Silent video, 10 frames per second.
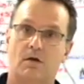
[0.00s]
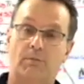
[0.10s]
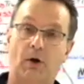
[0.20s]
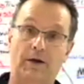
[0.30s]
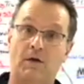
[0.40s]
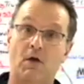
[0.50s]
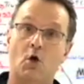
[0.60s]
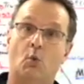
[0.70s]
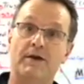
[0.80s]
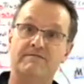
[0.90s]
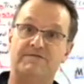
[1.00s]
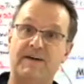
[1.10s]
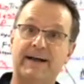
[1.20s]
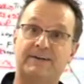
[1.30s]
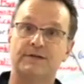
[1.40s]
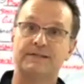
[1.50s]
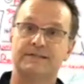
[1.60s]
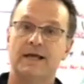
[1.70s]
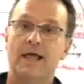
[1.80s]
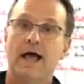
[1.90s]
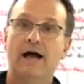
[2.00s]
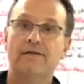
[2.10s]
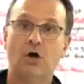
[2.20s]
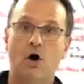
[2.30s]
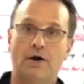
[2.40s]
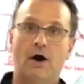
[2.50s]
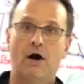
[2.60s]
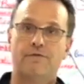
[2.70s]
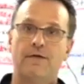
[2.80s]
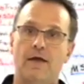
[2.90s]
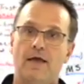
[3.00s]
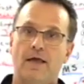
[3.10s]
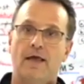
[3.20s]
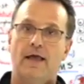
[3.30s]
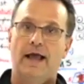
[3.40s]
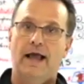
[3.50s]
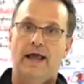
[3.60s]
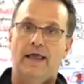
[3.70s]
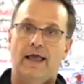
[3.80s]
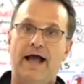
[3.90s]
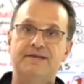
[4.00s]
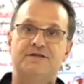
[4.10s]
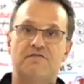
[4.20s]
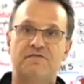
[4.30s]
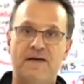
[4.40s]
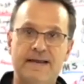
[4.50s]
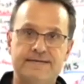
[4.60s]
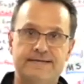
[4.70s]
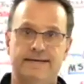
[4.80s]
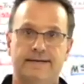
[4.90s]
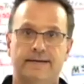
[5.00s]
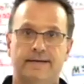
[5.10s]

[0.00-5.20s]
But when veterans have gone off and defended